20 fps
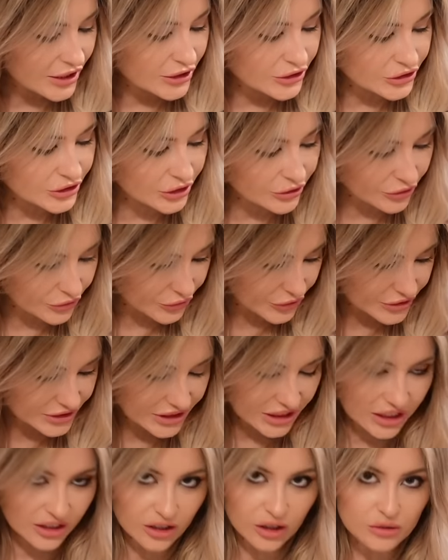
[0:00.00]
So the first
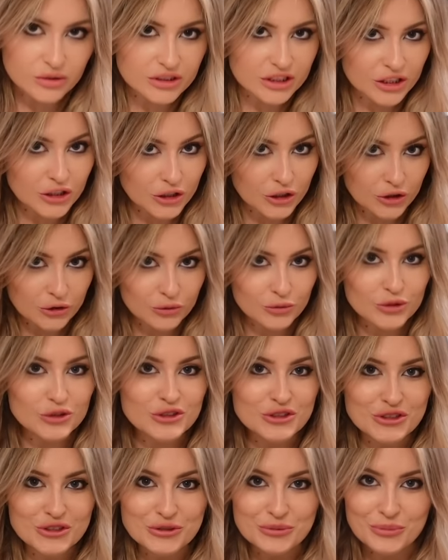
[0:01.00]
thing I got was a new
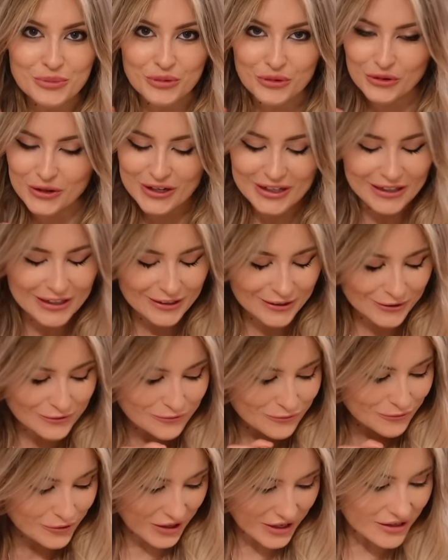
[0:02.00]
spring
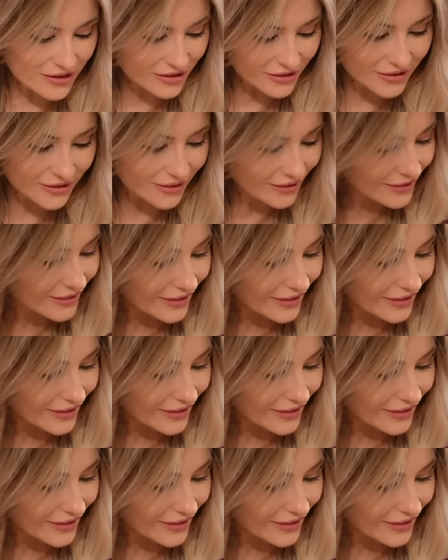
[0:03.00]
wreath.